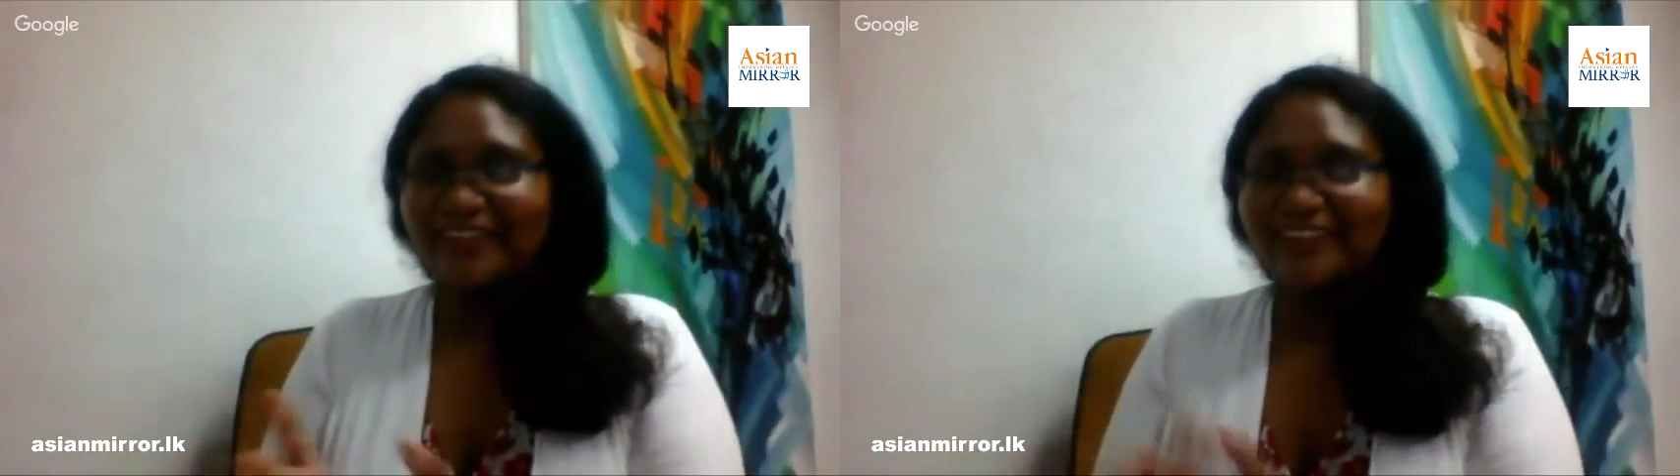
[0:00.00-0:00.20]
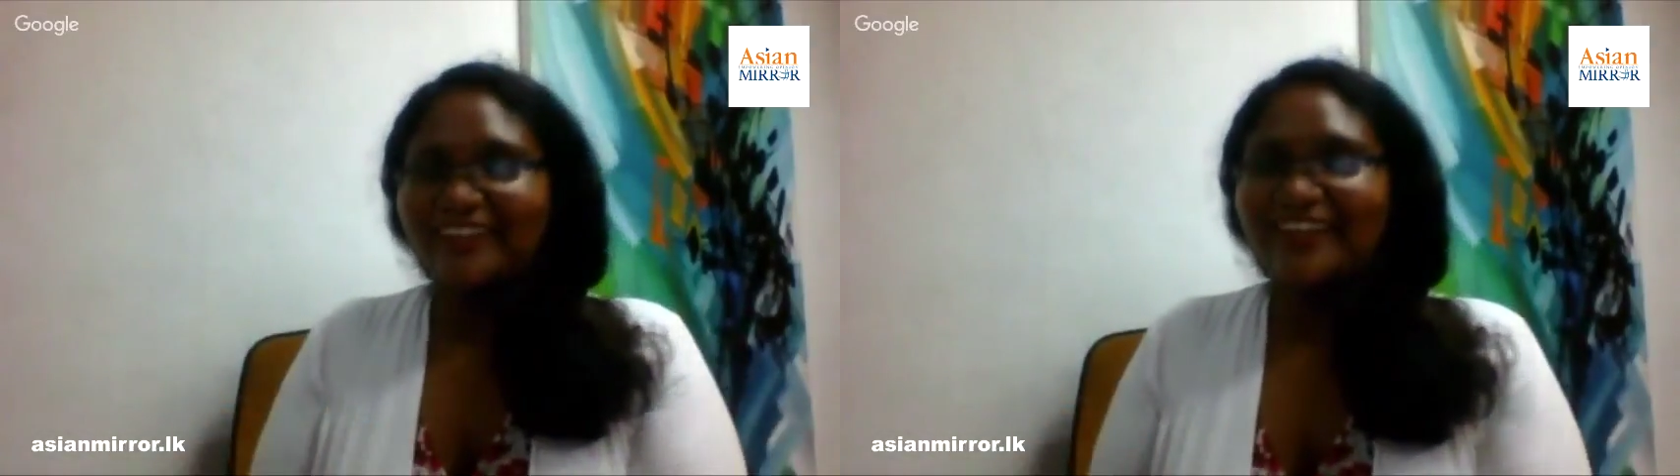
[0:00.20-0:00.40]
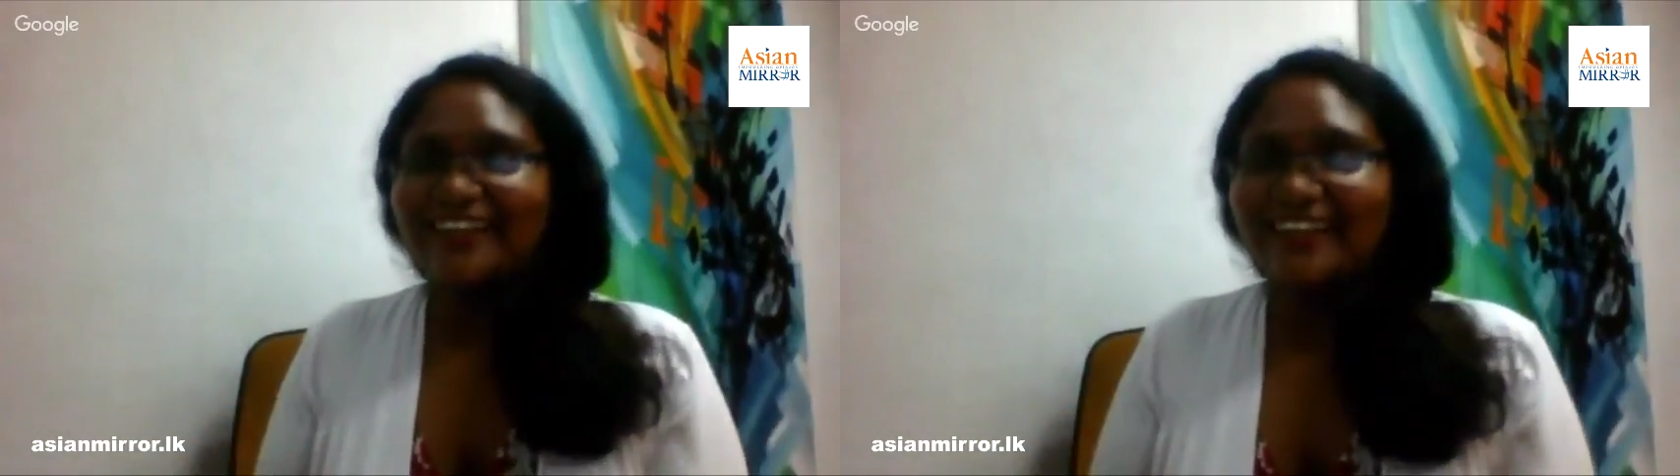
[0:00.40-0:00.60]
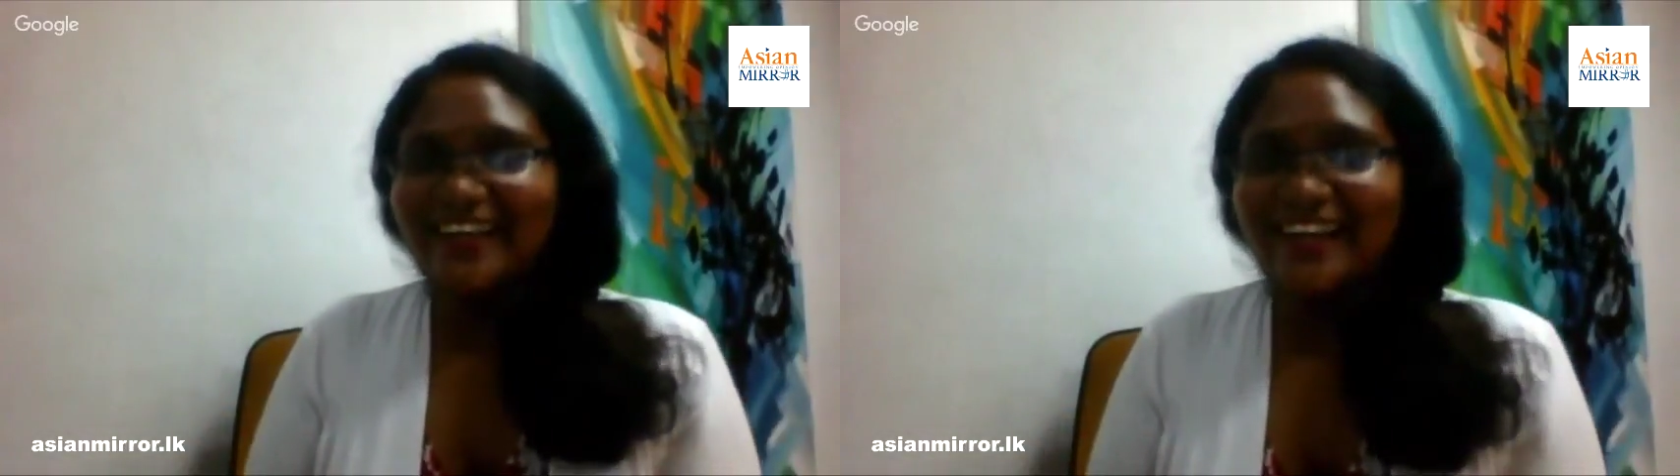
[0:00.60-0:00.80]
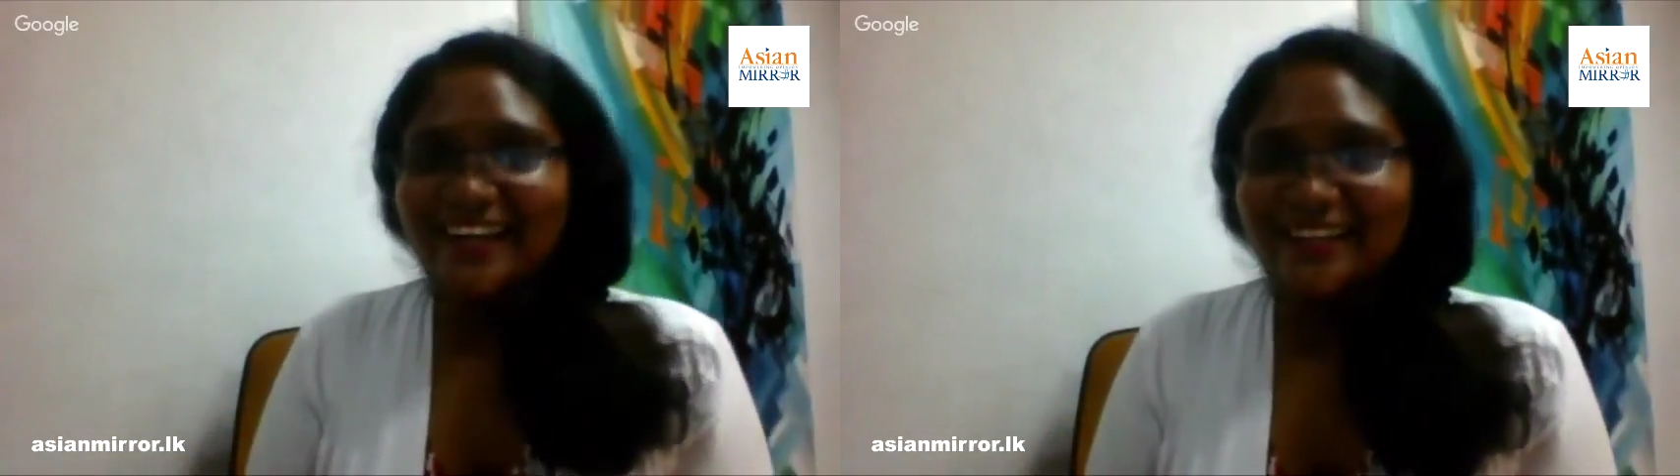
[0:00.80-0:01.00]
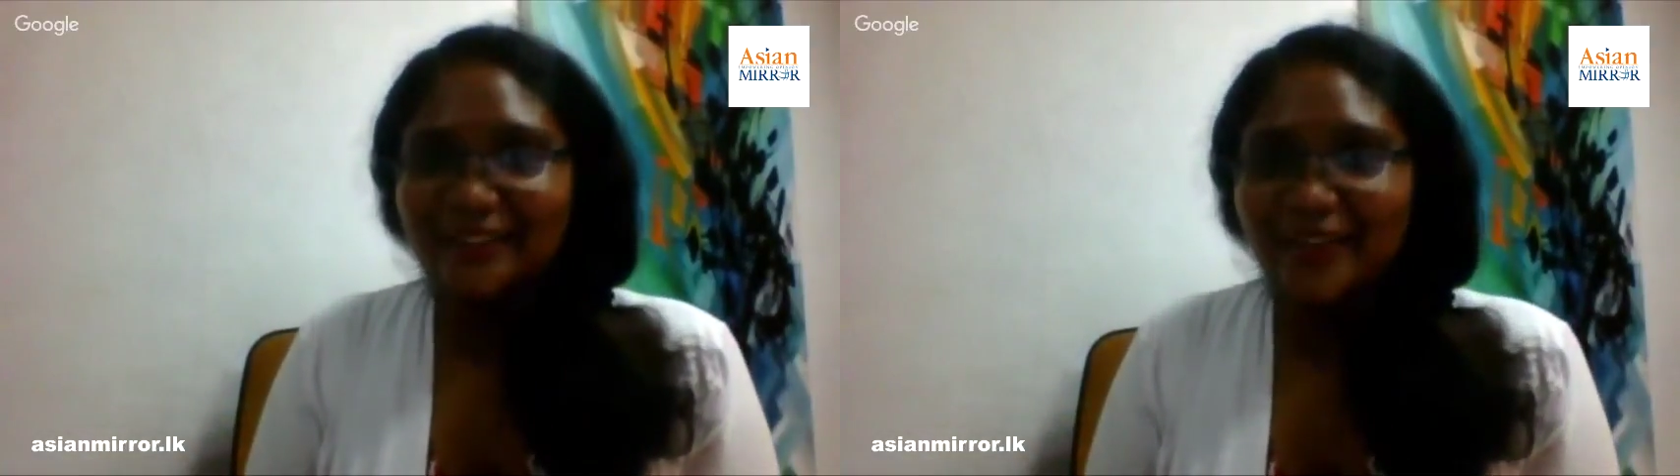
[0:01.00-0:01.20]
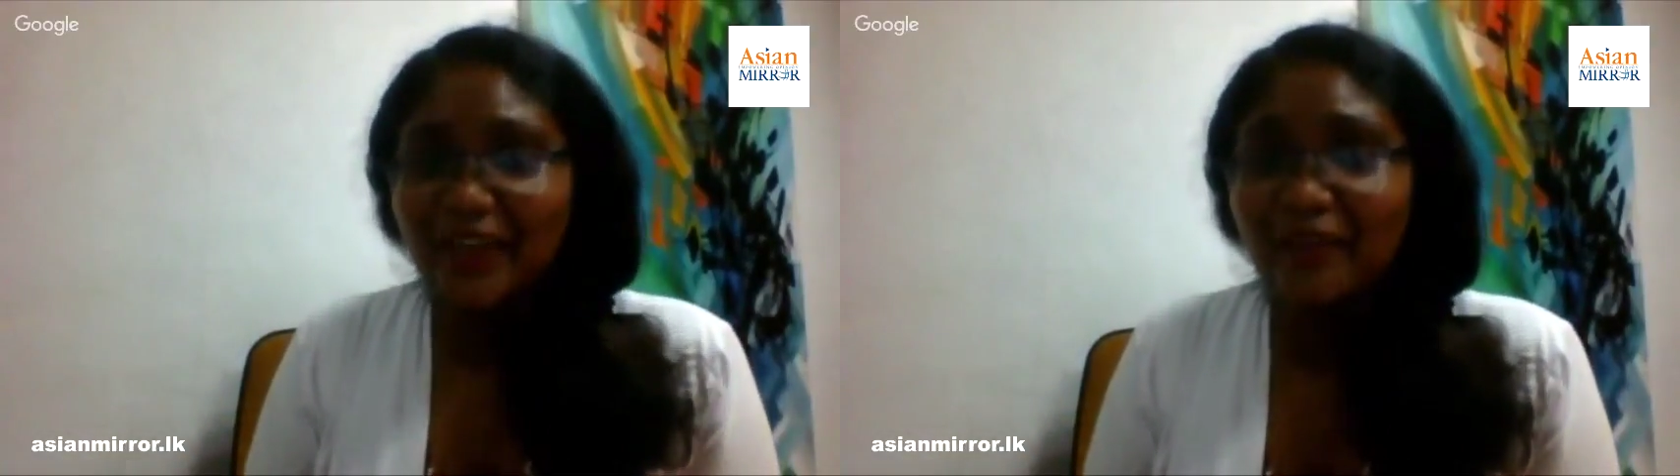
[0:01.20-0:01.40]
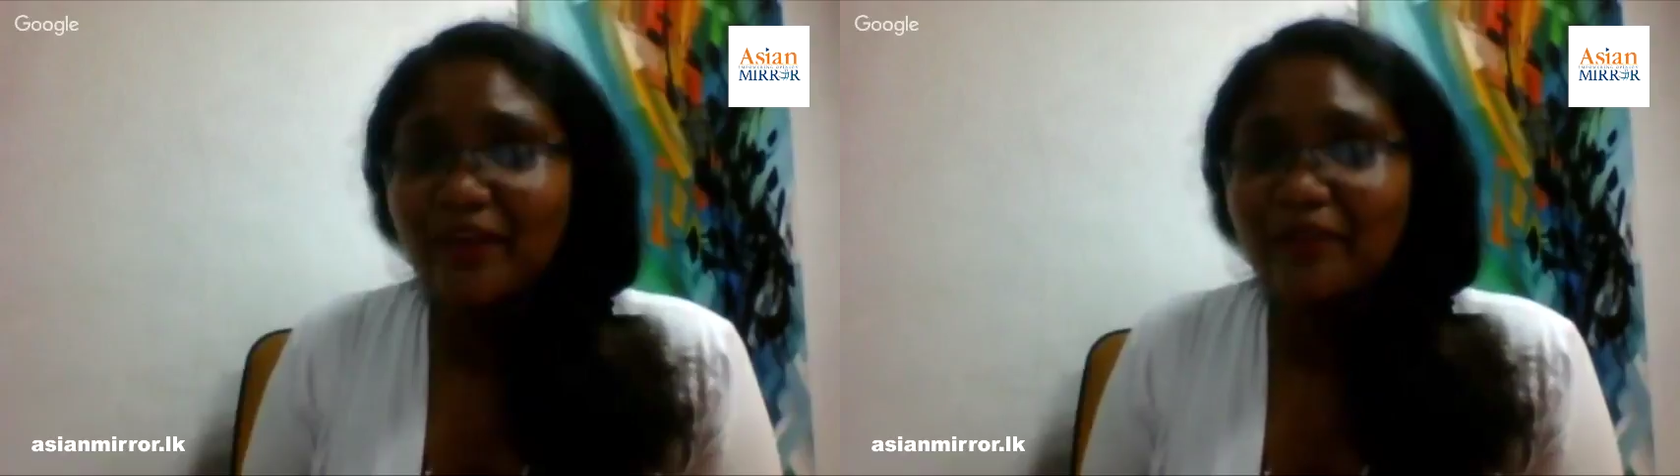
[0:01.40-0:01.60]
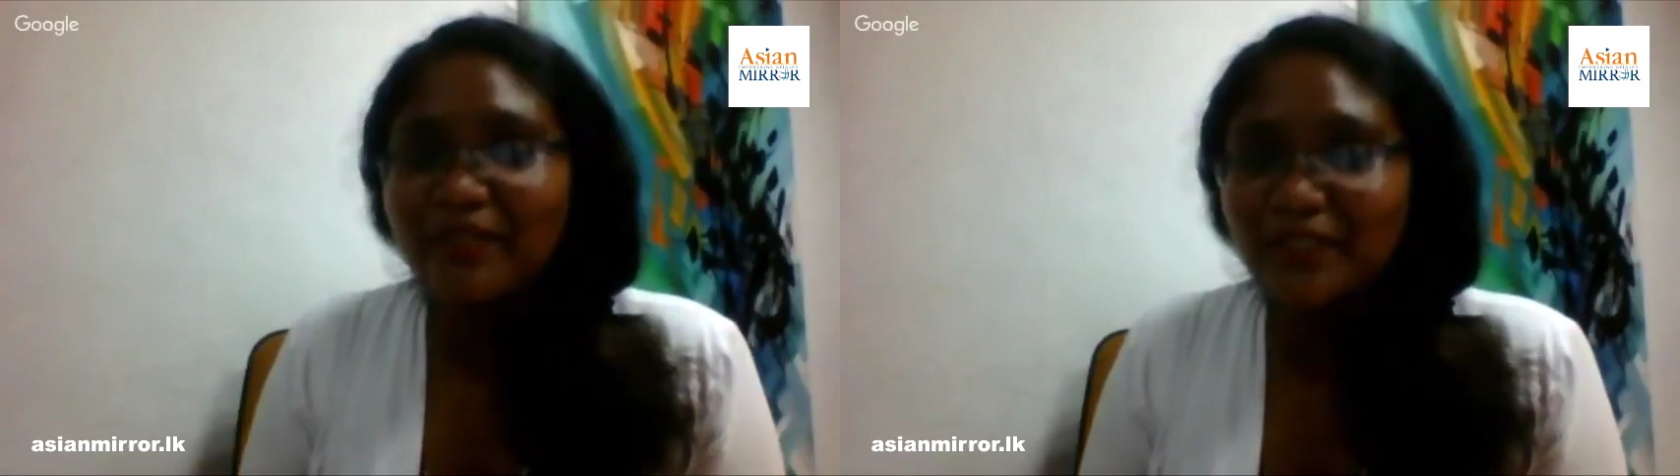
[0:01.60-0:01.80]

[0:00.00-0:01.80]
And thank you very much